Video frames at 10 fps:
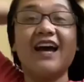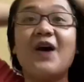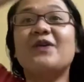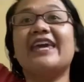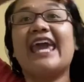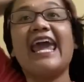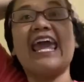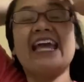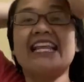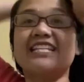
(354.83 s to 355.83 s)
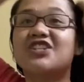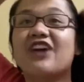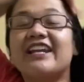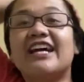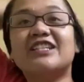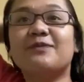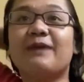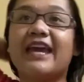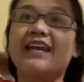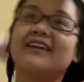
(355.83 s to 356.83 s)
Okay, let's try not to
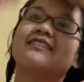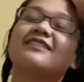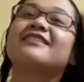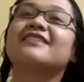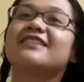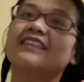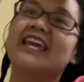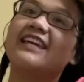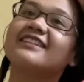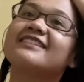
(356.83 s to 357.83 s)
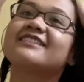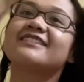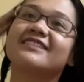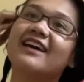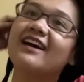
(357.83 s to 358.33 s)
make things